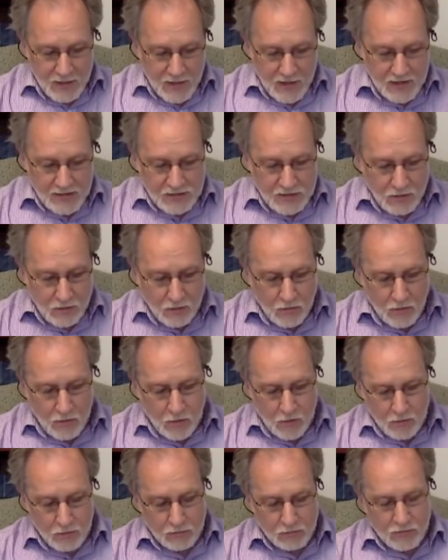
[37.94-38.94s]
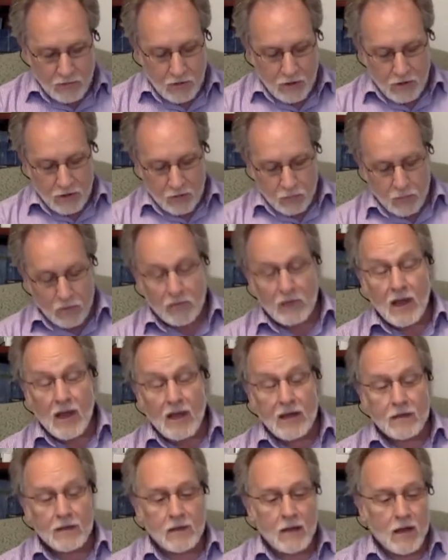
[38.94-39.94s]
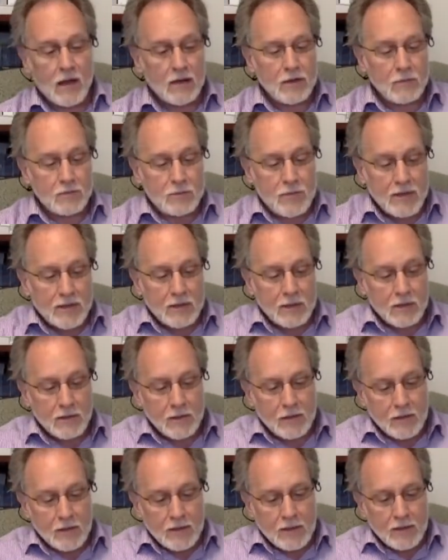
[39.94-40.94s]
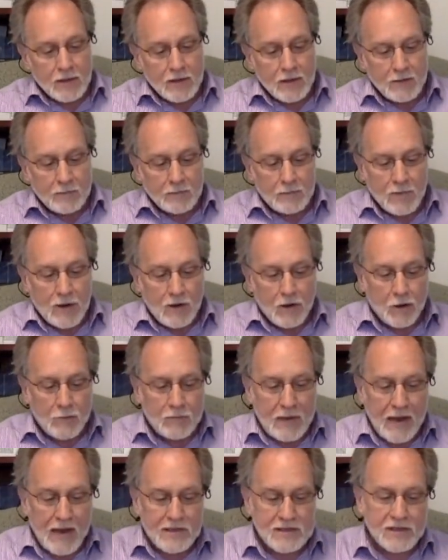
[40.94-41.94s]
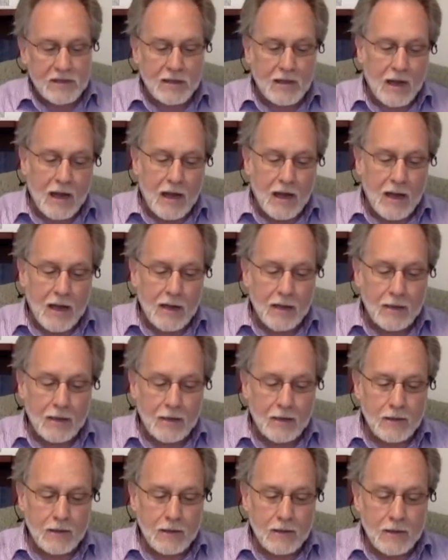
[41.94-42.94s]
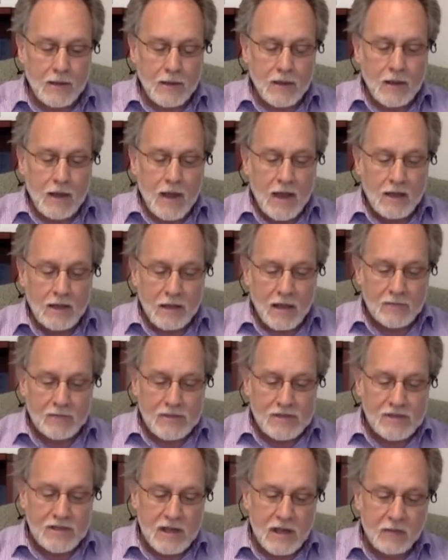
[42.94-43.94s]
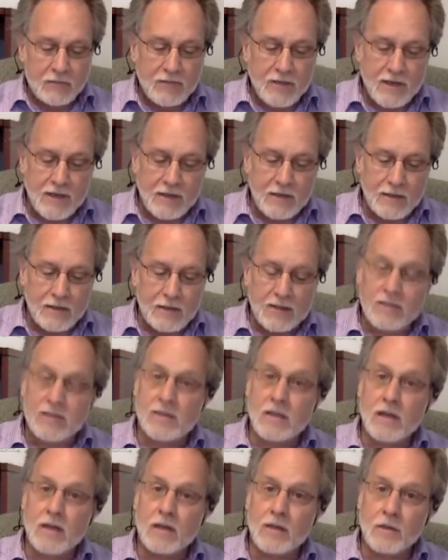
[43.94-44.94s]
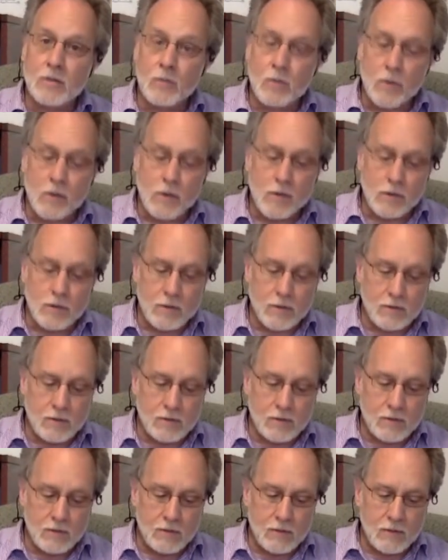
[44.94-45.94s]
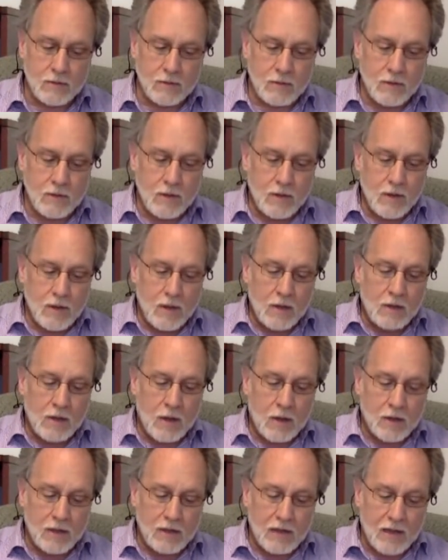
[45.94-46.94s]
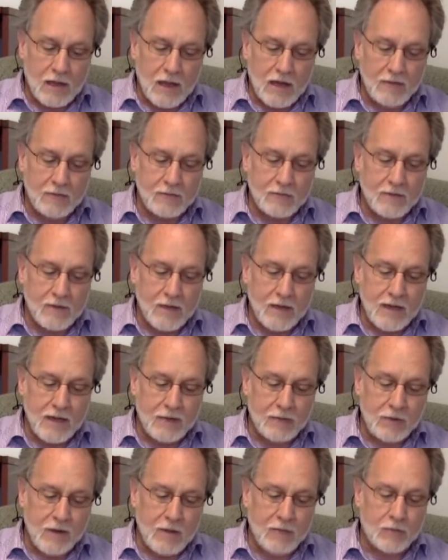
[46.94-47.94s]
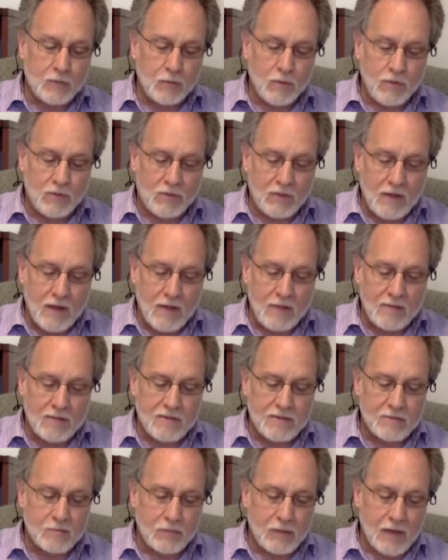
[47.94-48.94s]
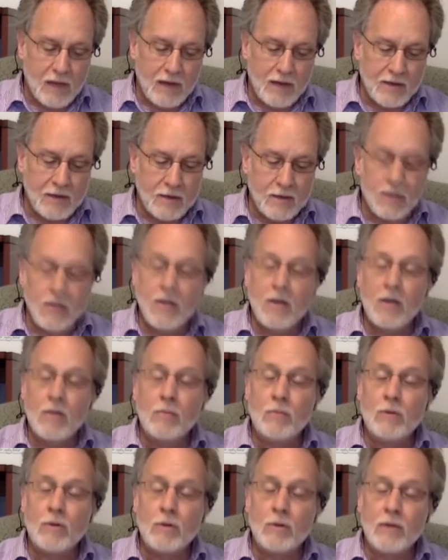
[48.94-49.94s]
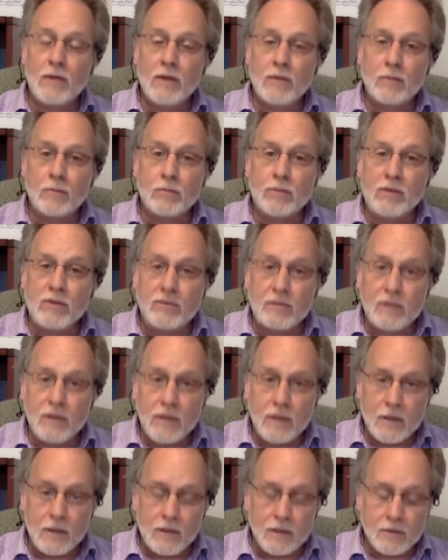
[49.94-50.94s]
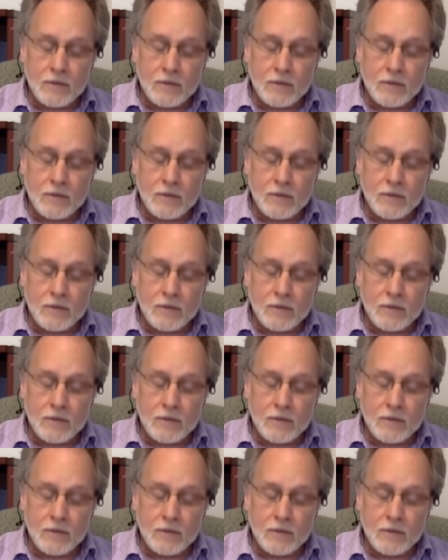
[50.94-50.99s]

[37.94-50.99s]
as though all dark were light unbidden by our passing eye, and love itself hidden inside the word. Call it life enwrapped with death's blight, blooming briefly.